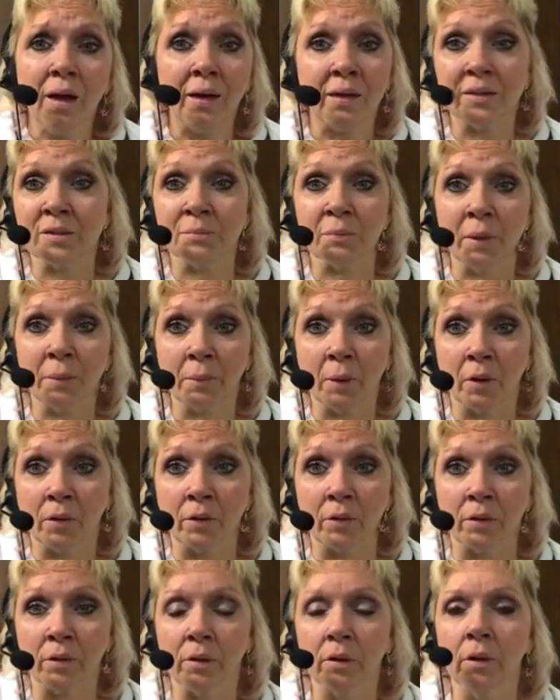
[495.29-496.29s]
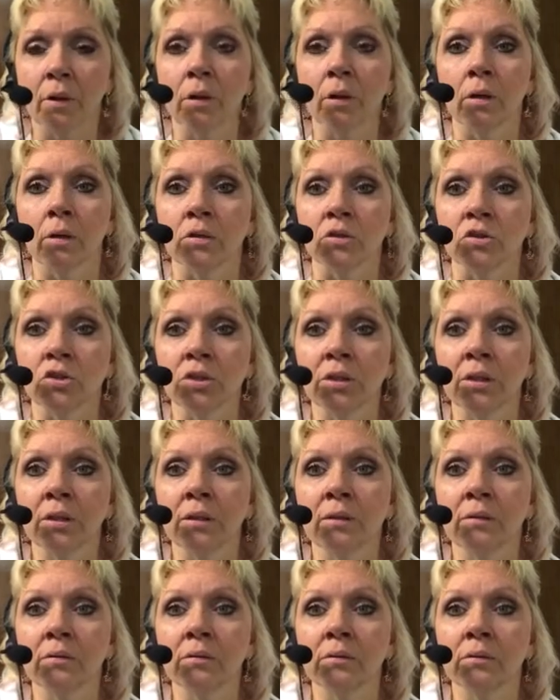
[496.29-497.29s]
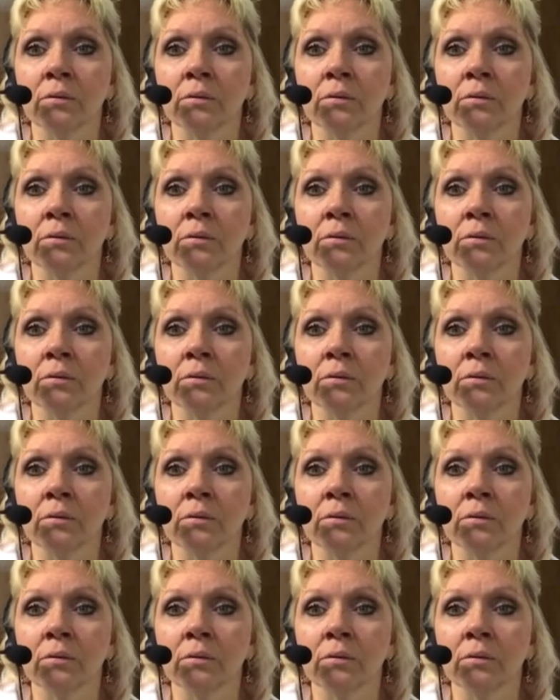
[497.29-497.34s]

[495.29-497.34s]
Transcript: it's my mother. Uh, she